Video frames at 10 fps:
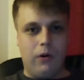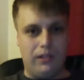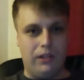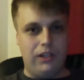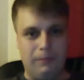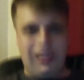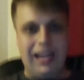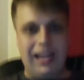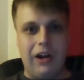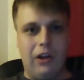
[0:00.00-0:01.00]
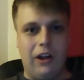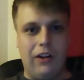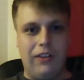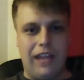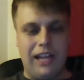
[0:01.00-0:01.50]
As long as you've played it online
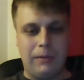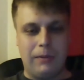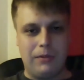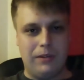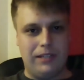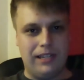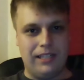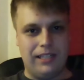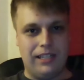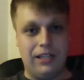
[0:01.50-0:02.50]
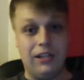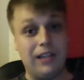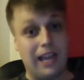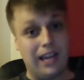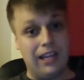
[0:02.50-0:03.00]
on the Xbox 360, you can
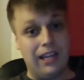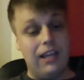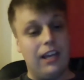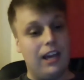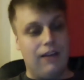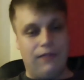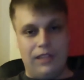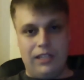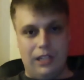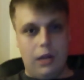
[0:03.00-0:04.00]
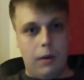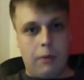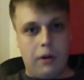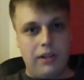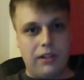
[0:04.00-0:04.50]
get it for this lower
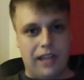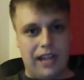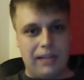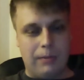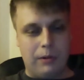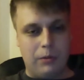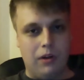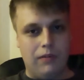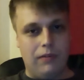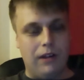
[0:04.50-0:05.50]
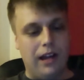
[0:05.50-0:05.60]
price on the Xbox One.